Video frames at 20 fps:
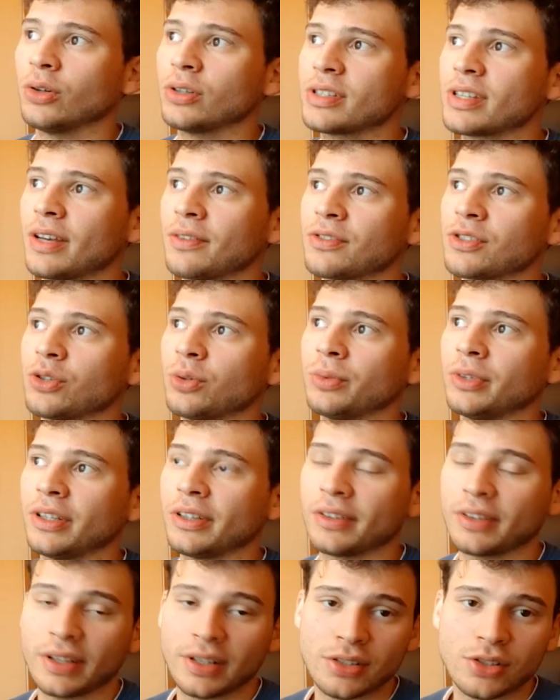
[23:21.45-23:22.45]
Once you have so many
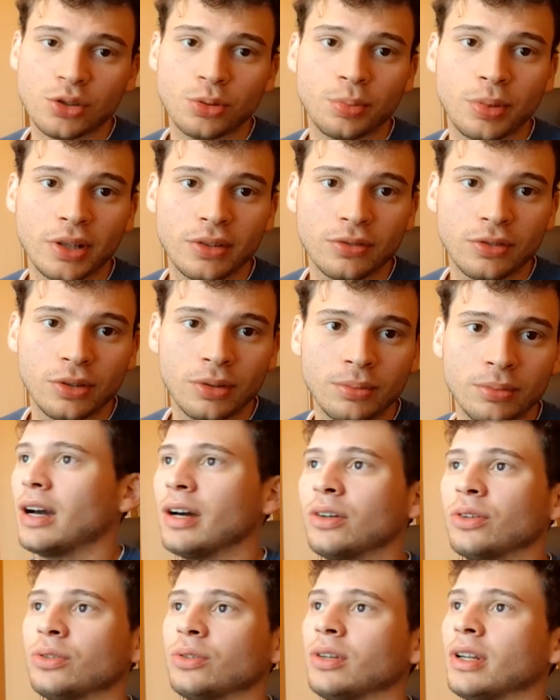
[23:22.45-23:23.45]
things to pick from. I
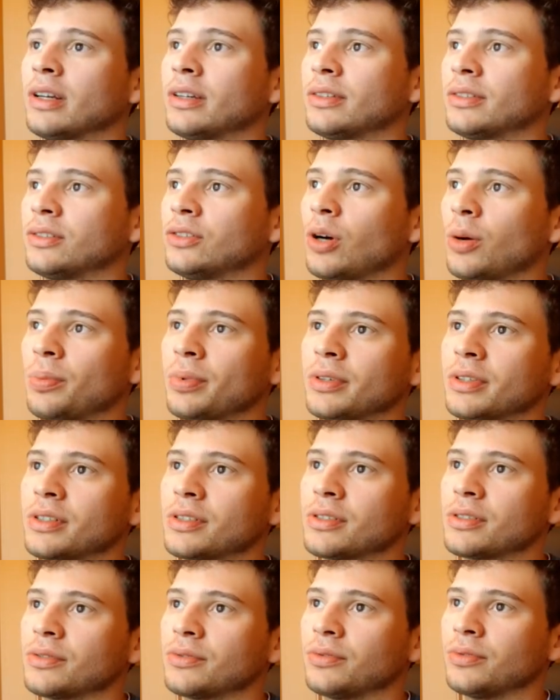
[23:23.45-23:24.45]
don't know, like
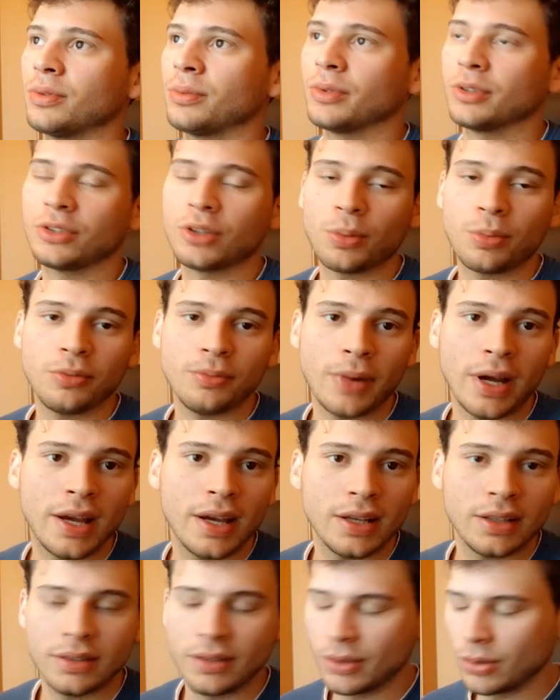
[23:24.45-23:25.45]
topics from the top of my
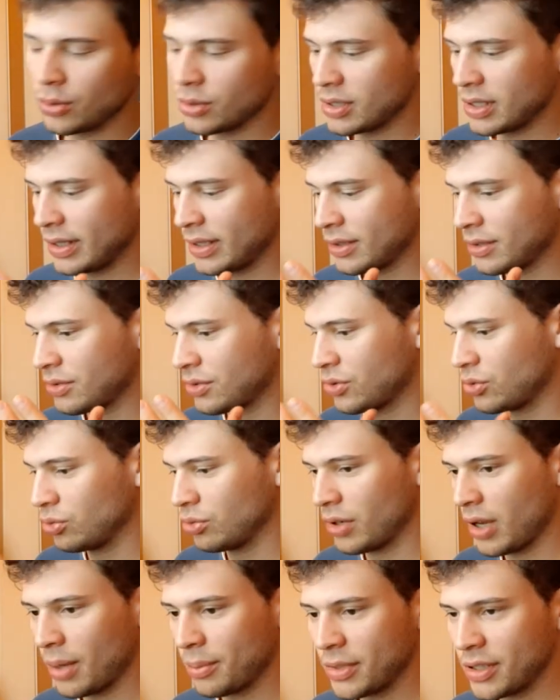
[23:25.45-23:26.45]
head. There was like
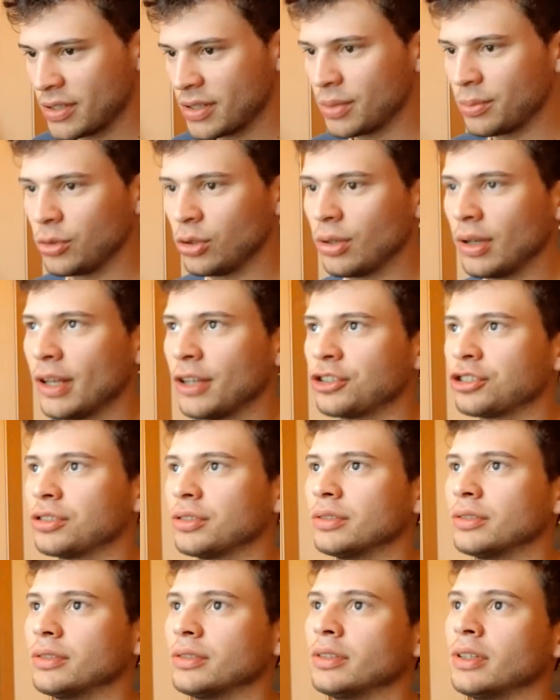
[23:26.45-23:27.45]
tsunami
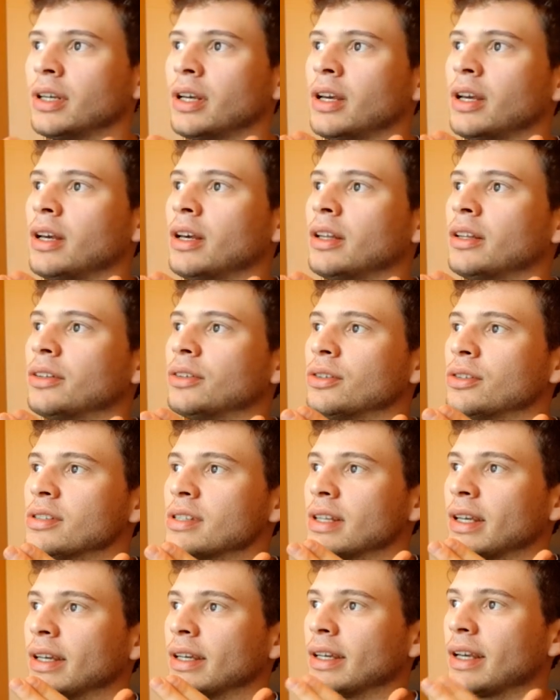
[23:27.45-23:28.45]
simulation, there's
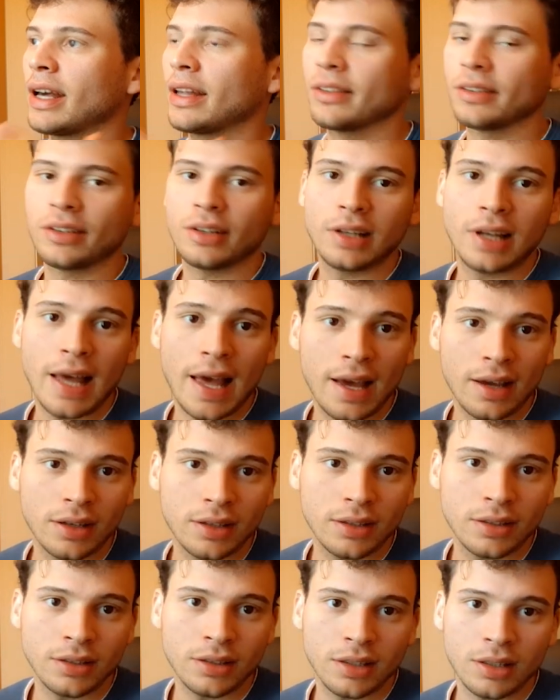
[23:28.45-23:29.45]
like ethical
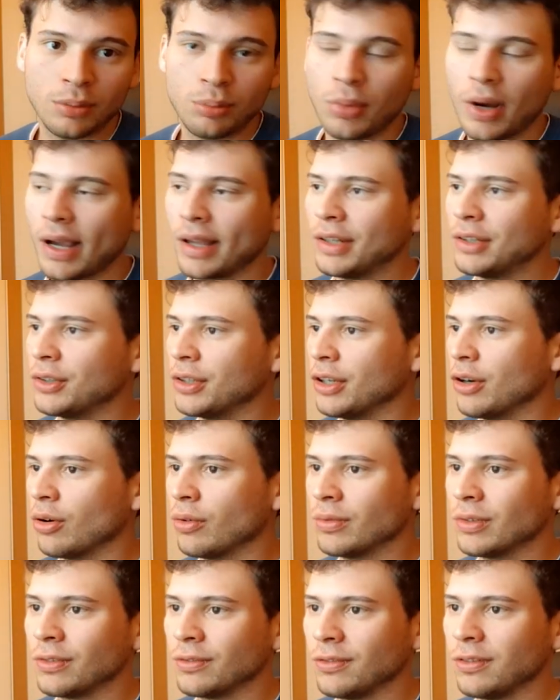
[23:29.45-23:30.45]
hacking, like binary
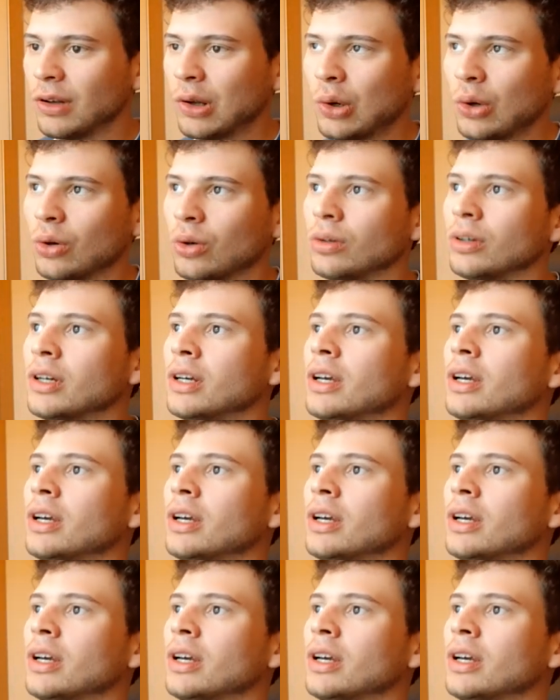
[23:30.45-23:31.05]
overflow.